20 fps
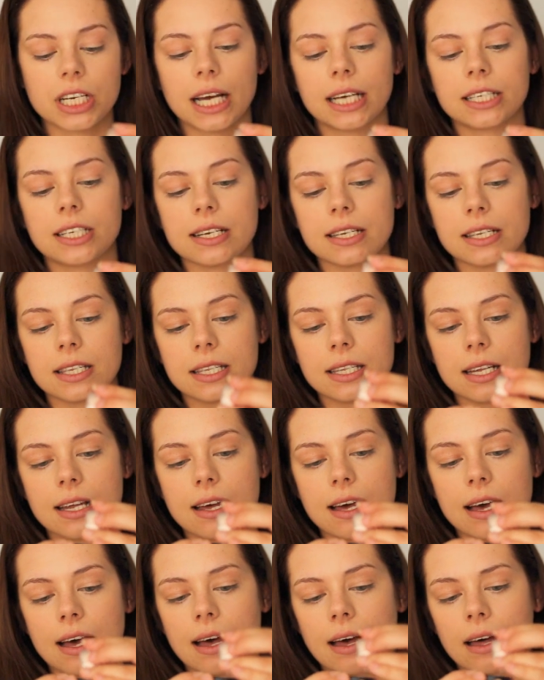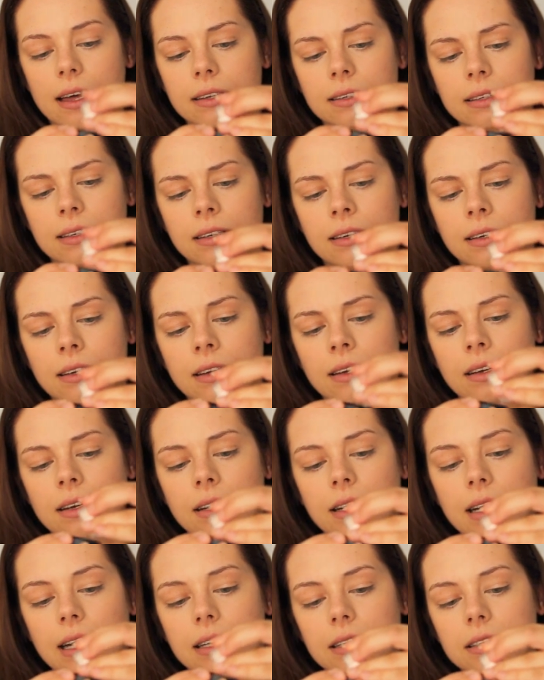I just
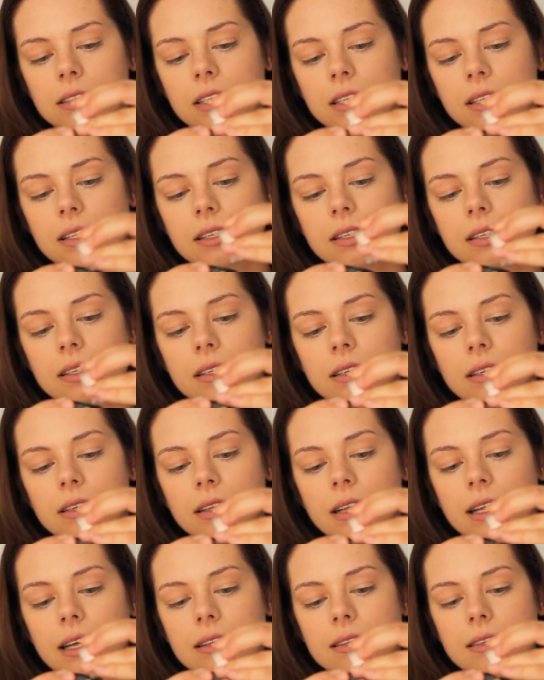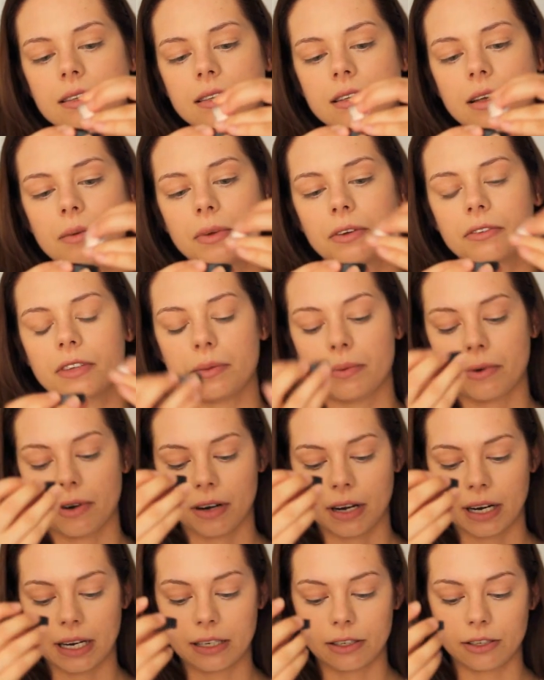kind of just let some of the
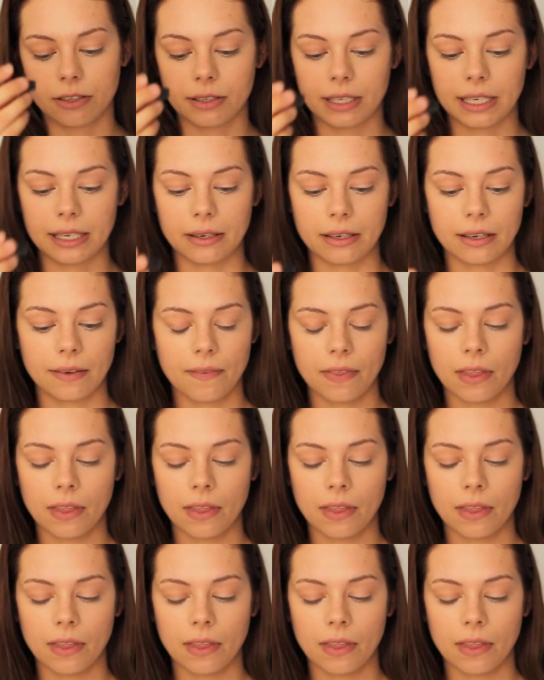product into the